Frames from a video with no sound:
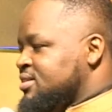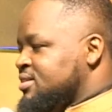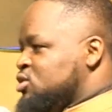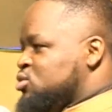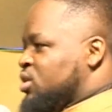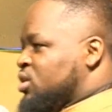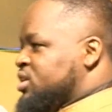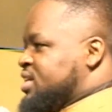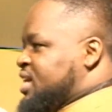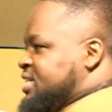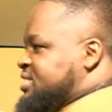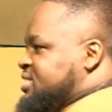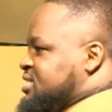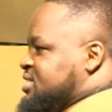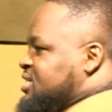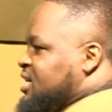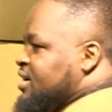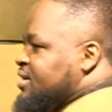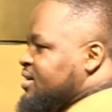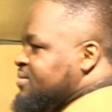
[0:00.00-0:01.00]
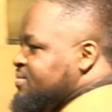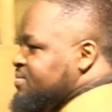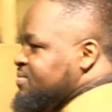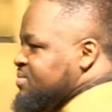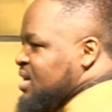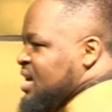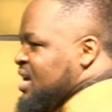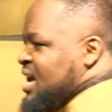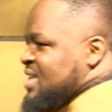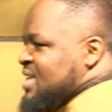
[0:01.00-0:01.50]
it won't cut it here.
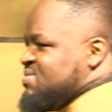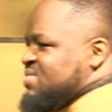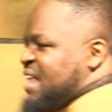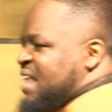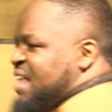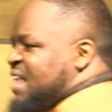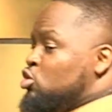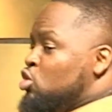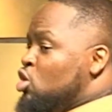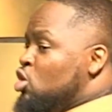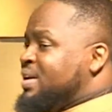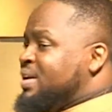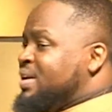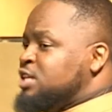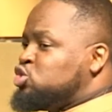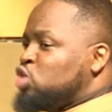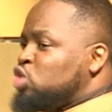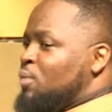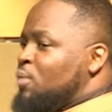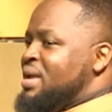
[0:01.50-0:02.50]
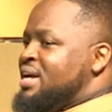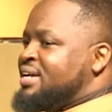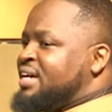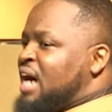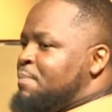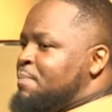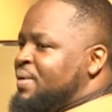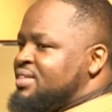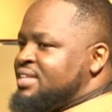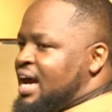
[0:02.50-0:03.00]
They look at your
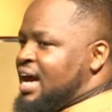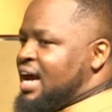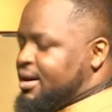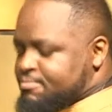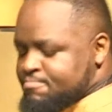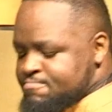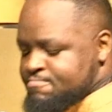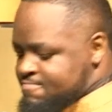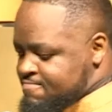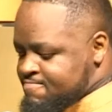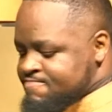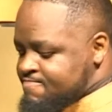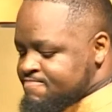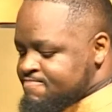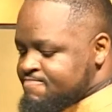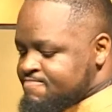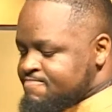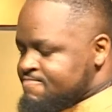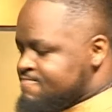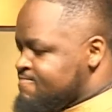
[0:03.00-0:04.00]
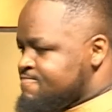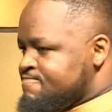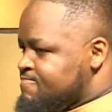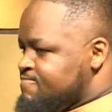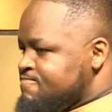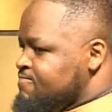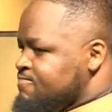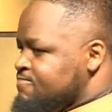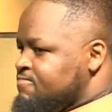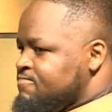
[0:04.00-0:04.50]
makeup and they're like, mm, mm, mm,
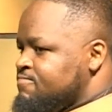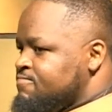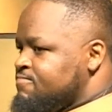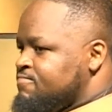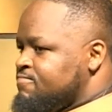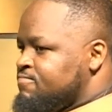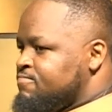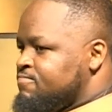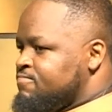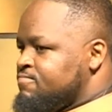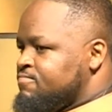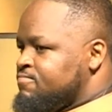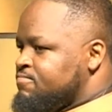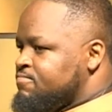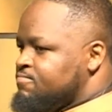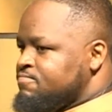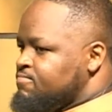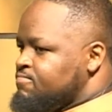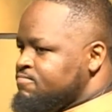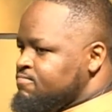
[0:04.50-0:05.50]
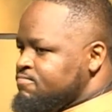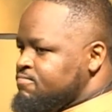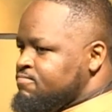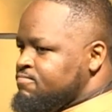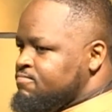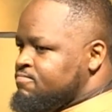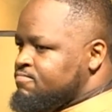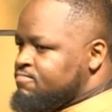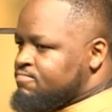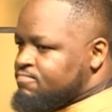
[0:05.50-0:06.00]
mm.
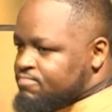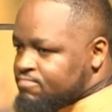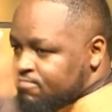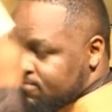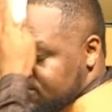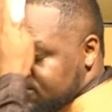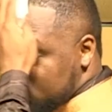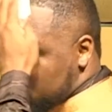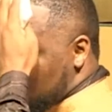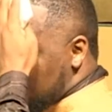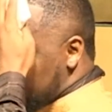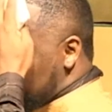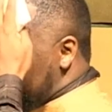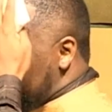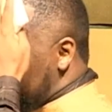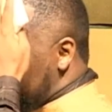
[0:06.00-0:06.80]
it won't work